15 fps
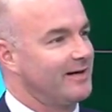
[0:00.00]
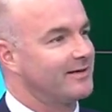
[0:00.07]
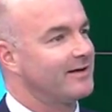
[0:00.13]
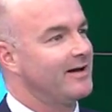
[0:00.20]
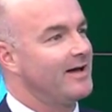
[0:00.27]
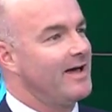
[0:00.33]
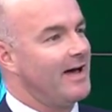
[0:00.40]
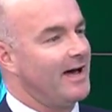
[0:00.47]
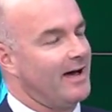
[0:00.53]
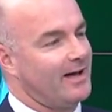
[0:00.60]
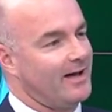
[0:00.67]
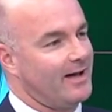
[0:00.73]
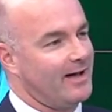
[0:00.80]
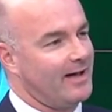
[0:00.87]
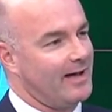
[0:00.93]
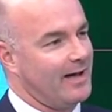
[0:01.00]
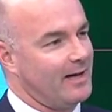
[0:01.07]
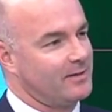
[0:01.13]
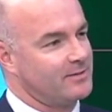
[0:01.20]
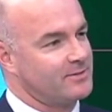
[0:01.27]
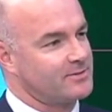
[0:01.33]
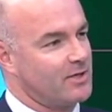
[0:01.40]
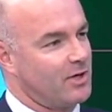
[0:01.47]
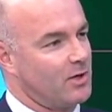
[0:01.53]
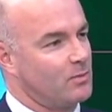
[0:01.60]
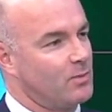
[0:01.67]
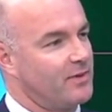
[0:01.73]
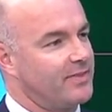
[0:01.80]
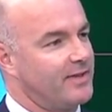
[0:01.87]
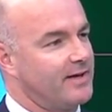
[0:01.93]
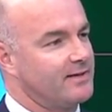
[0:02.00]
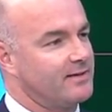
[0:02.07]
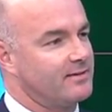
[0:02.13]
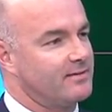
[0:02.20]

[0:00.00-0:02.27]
I see, okay. So uh, you use less And so what they,